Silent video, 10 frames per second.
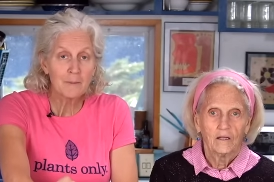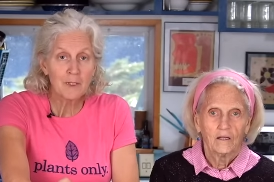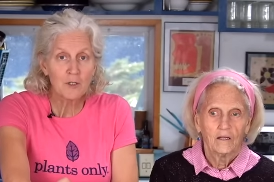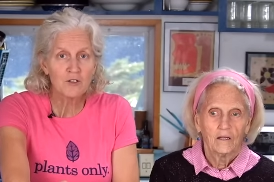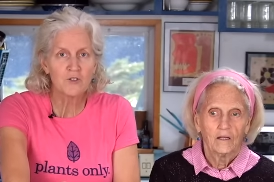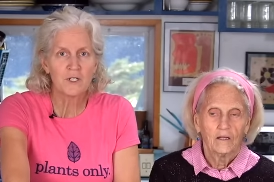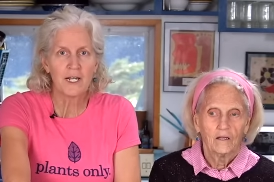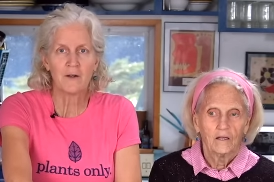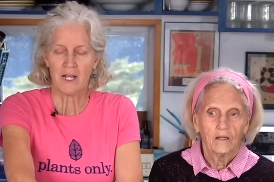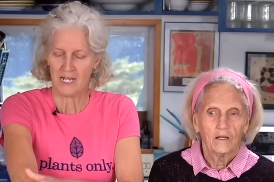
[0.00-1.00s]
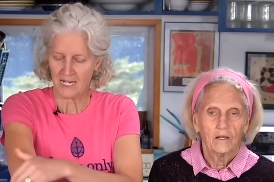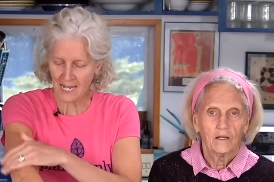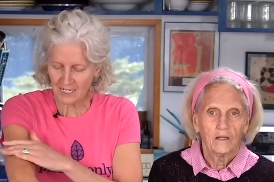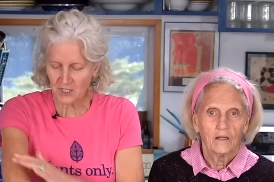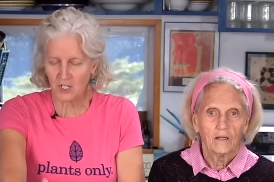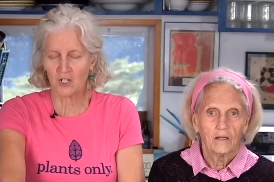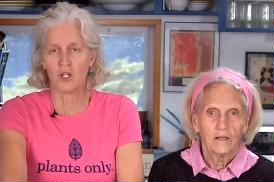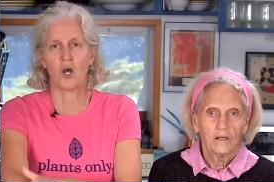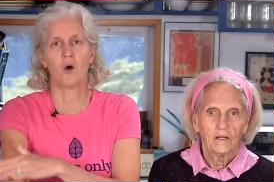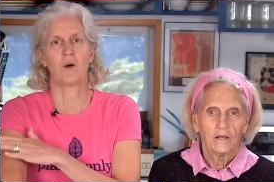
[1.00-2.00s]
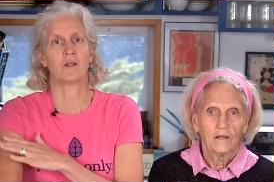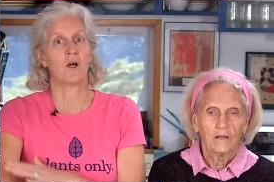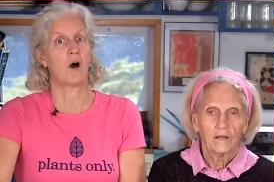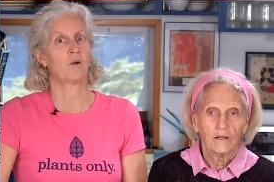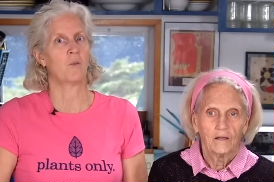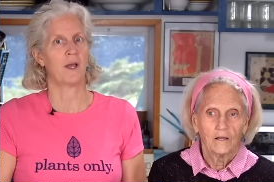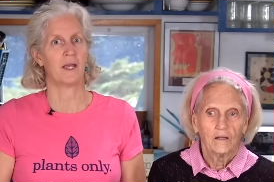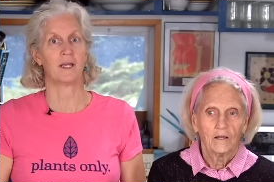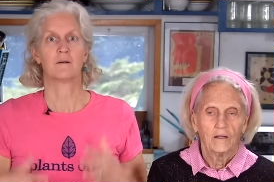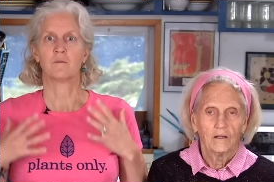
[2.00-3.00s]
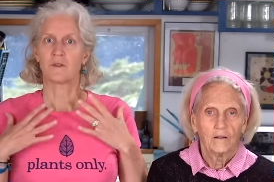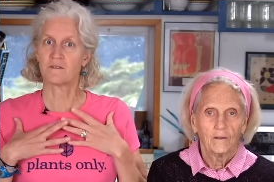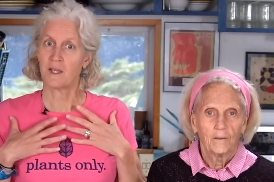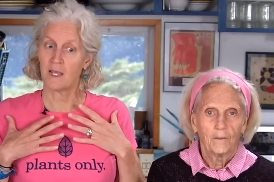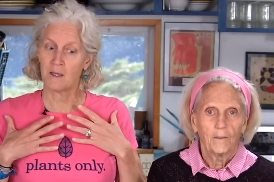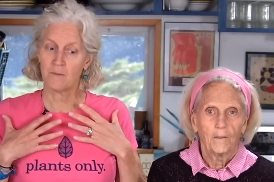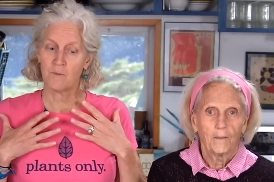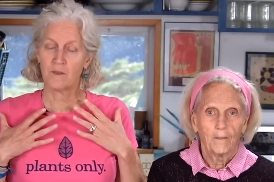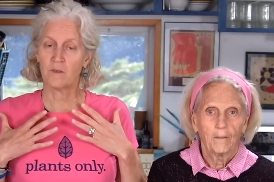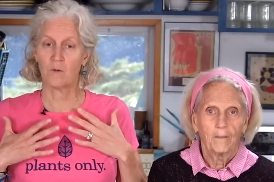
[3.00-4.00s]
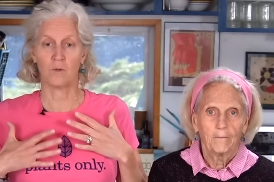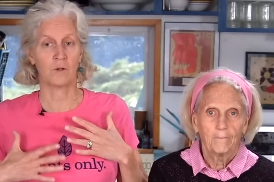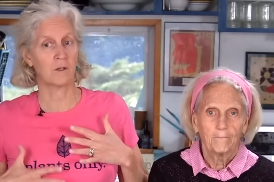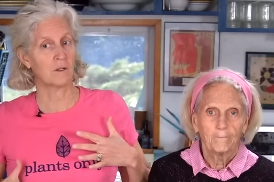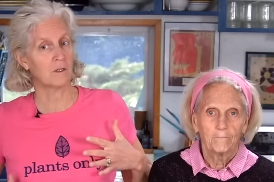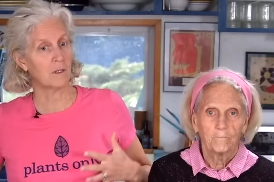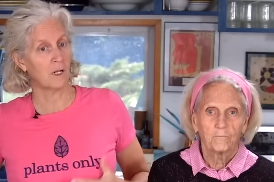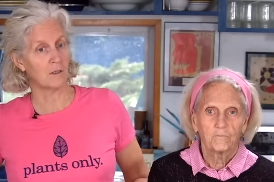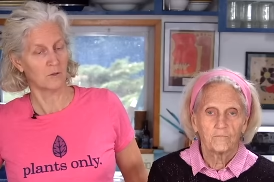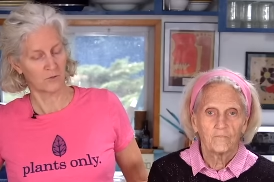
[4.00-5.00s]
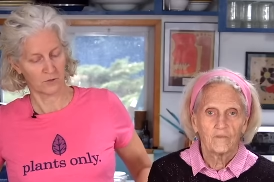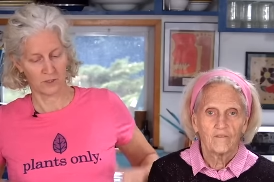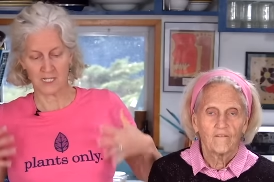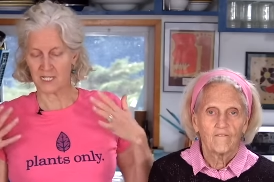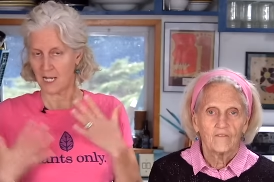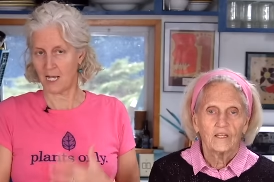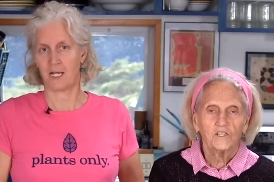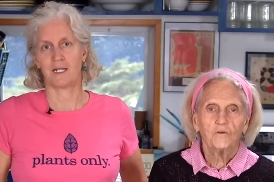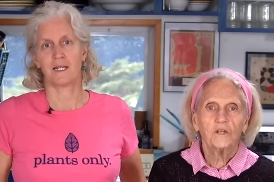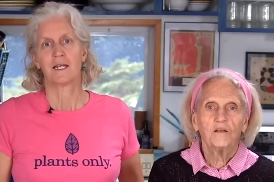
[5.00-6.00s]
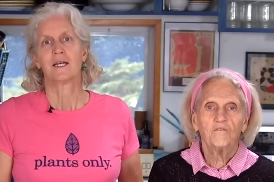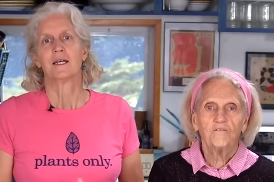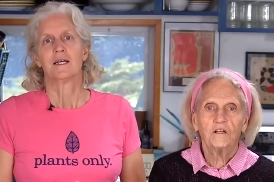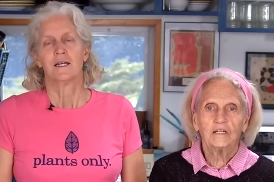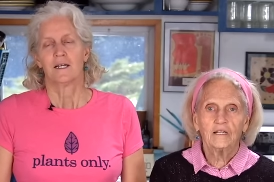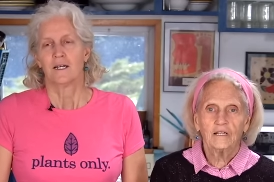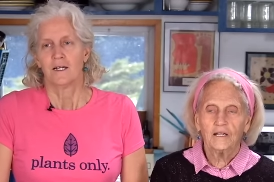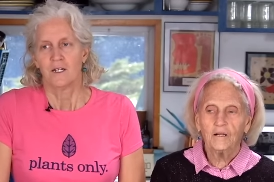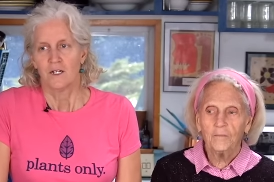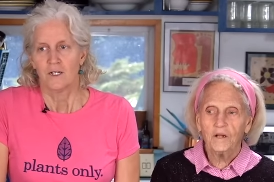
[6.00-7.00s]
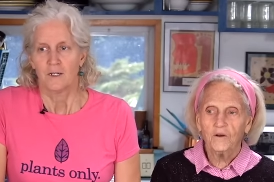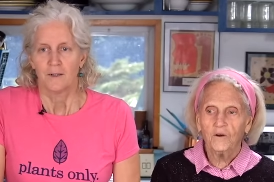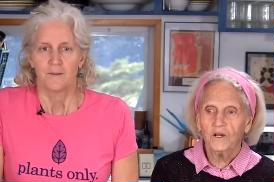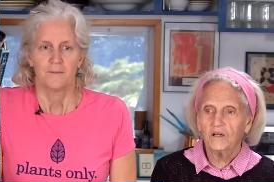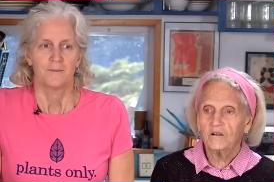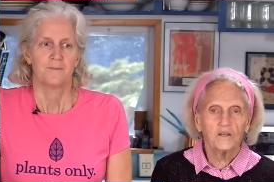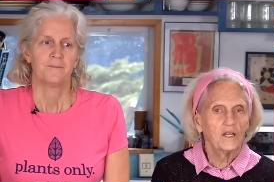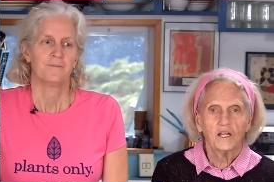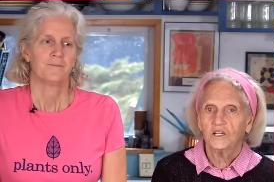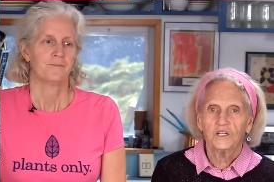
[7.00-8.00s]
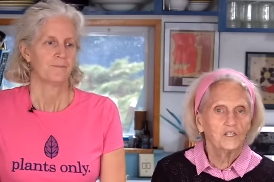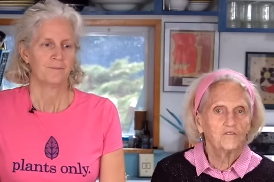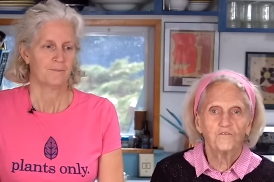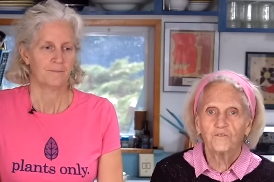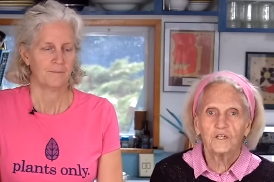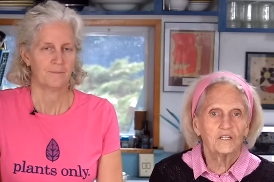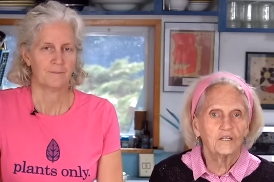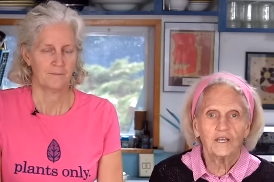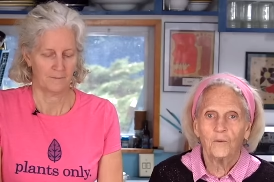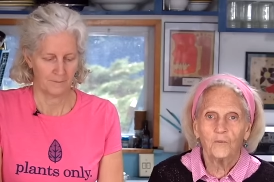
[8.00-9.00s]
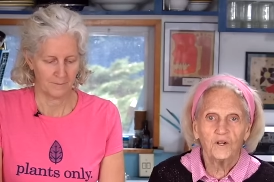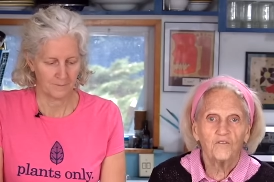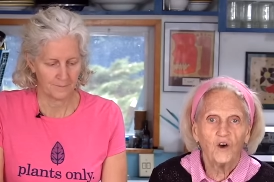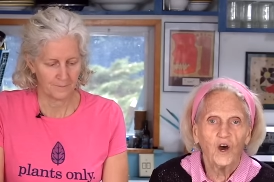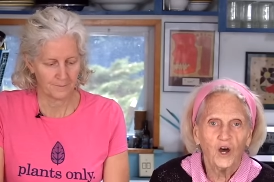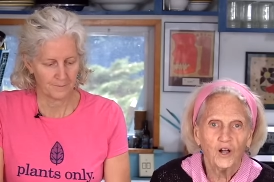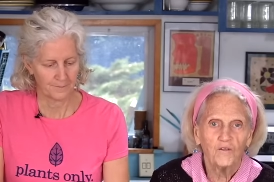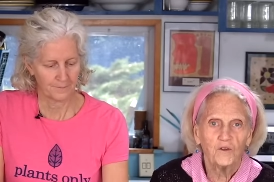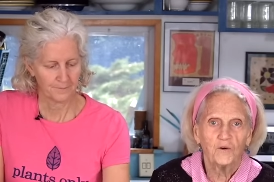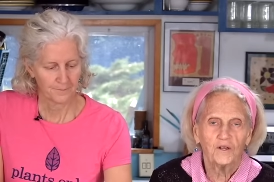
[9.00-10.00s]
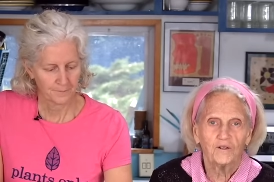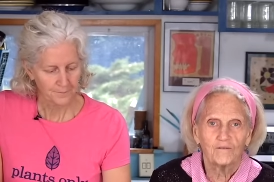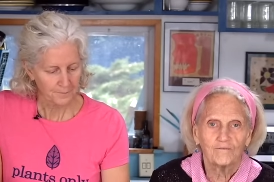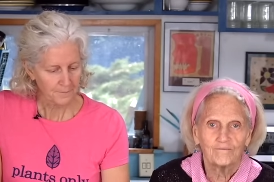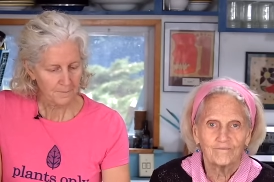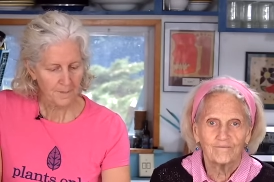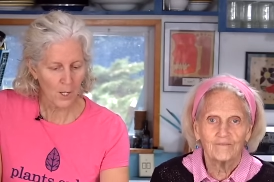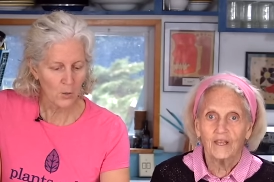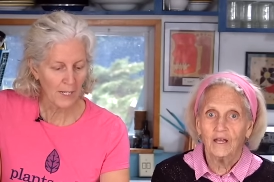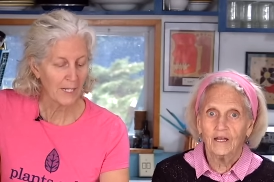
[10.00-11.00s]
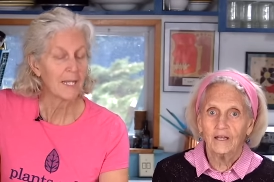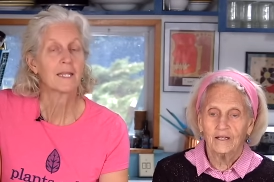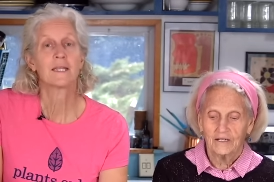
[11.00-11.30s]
Speaker 1: bit of lotion you get out, it actually can go a long way. Well, same with the oil all over inside. So
Speaker 2: a, a little bit of oil, get rid of all the oil.
Speaker 1: Okay,